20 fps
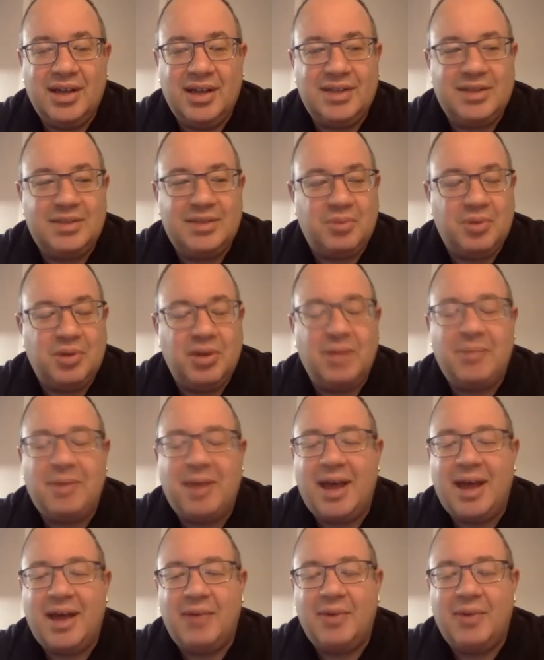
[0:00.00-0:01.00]
it's pretty
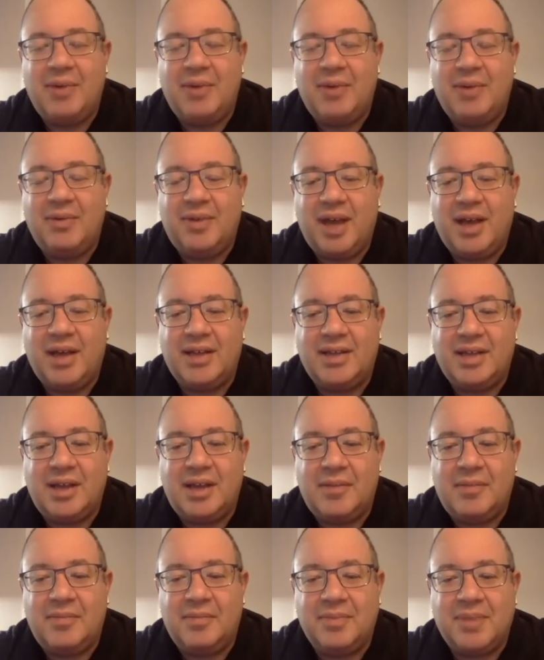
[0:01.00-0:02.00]
bad. We've got
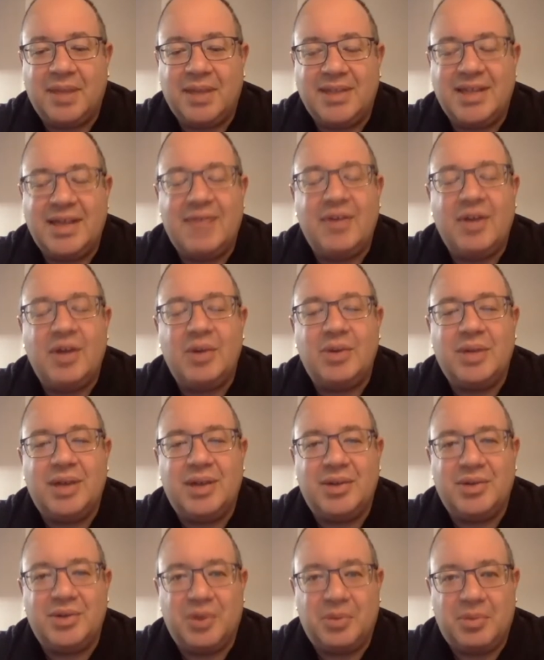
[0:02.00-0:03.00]
7
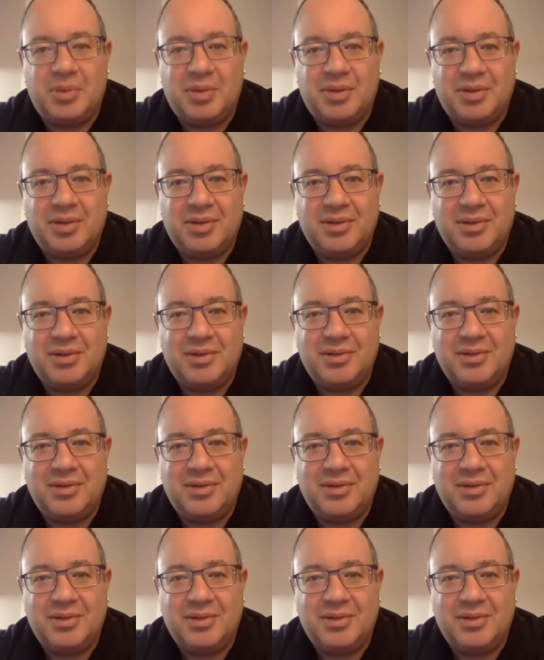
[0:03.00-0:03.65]
hotels open.